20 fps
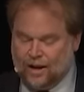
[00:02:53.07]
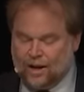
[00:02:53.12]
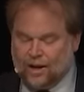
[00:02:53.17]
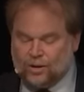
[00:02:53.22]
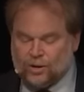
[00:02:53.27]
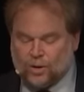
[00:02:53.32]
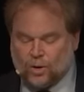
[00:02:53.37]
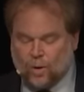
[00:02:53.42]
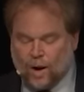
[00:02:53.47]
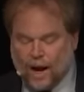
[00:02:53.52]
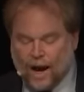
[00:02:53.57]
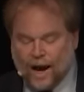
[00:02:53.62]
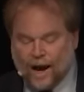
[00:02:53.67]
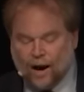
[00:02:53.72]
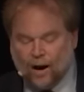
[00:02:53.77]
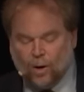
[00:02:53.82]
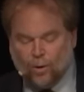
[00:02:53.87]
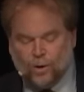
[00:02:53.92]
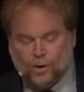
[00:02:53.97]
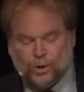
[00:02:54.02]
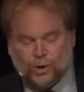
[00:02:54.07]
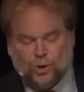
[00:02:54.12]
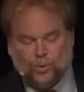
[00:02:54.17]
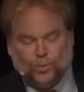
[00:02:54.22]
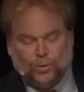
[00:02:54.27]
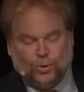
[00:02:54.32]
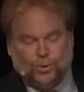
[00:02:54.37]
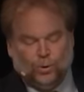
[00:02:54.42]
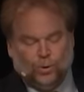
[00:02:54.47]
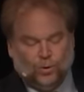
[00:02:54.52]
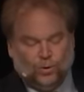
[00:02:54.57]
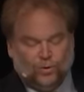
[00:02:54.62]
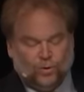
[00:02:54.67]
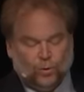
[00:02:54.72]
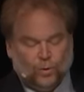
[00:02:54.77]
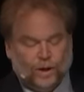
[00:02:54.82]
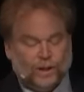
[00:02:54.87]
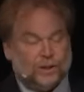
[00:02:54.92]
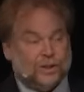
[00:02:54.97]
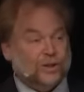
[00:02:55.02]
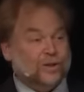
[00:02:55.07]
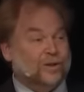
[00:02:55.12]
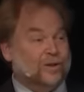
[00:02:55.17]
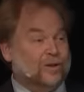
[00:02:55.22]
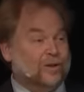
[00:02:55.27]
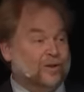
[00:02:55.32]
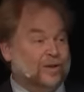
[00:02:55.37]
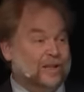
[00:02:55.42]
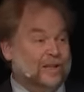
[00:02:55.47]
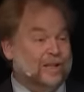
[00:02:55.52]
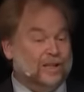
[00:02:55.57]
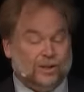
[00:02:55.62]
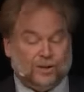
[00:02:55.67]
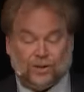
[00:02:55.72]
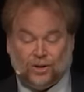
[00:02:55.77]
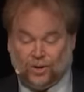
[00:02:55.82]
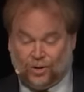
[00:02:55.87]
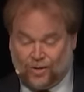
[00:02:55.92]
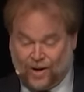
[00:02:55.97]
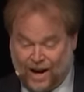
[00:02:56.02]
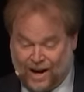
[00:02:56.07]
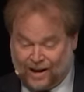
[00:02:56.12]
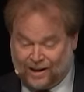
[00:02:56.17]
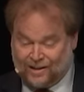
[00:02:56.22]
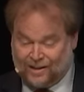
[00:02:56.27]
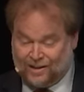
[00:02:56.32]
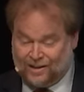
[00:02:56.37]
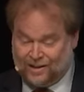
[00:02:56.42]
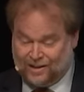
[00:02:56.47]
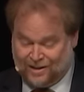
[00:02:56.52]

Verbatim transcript: So how would you prove which theory is correct?